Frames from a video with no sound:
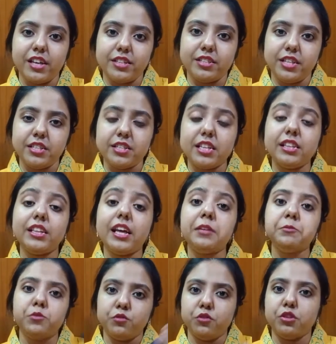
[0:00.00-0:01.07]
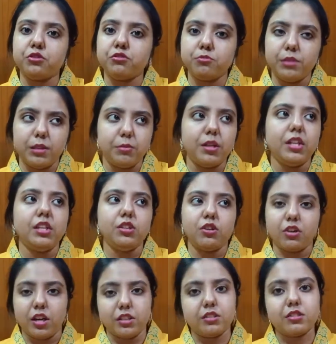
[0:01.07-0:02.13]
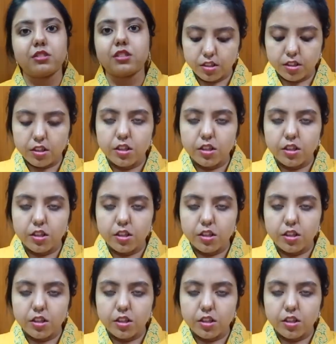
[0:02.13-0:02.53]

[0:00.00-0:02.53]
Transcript: Essence and then move on to Maybelline or others.